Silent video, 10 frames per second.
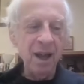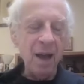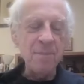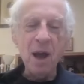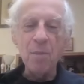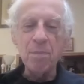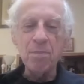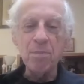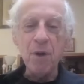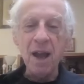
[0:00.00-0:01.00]
I'm now
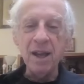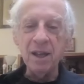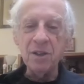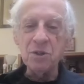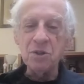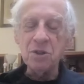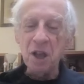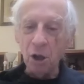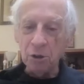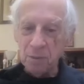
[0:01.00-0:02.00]
bragging. This is the
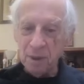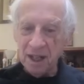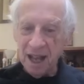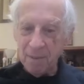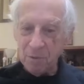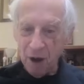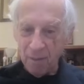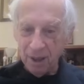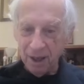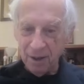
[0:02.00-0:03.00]
ultimate name
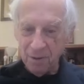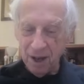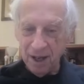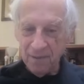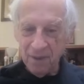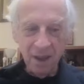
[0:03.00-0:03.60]
dropping. You ready?